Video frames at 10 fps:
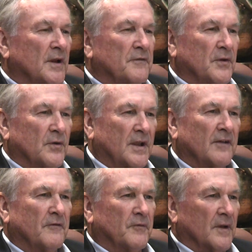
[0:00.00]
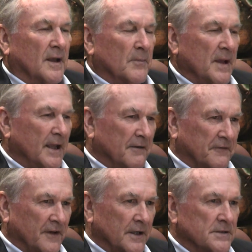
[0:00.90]
If you give a man a
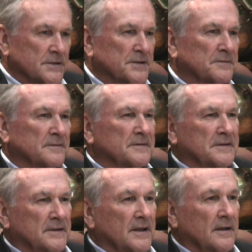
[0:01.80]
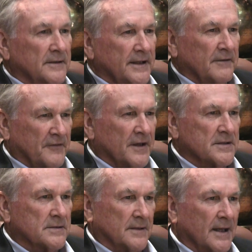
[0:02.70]
fish, he'll need a
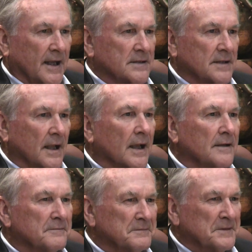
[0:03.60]
fish the next day.